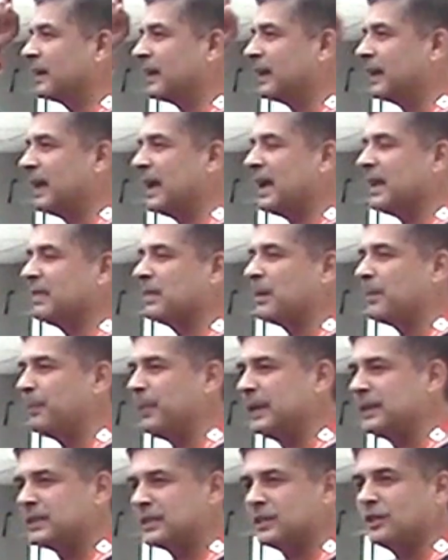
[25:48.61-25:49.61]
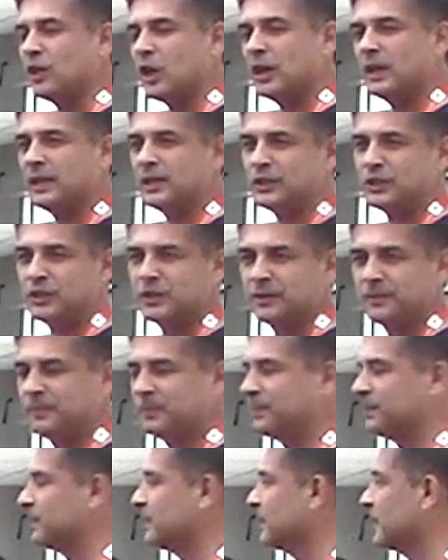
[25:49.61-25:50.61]
gain the best knowledge
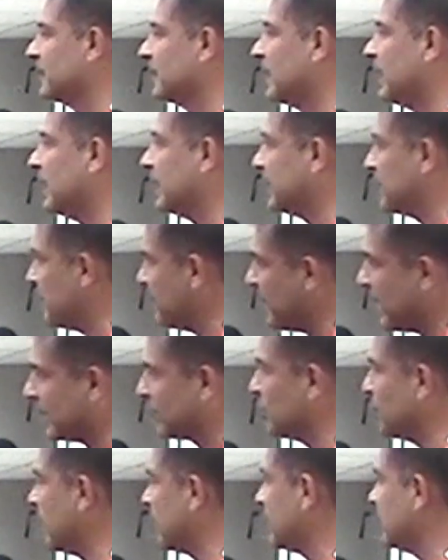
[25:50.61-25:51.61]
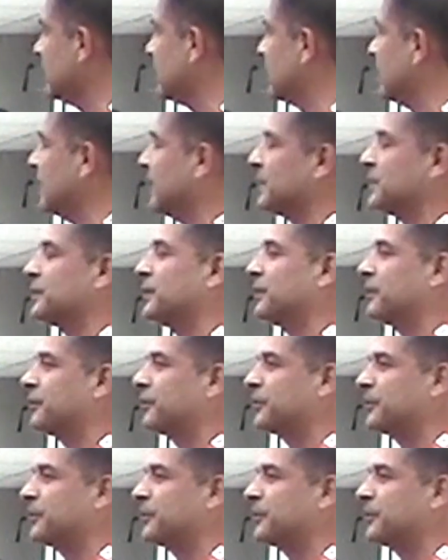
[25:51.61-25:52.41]
and come back to my country and serve.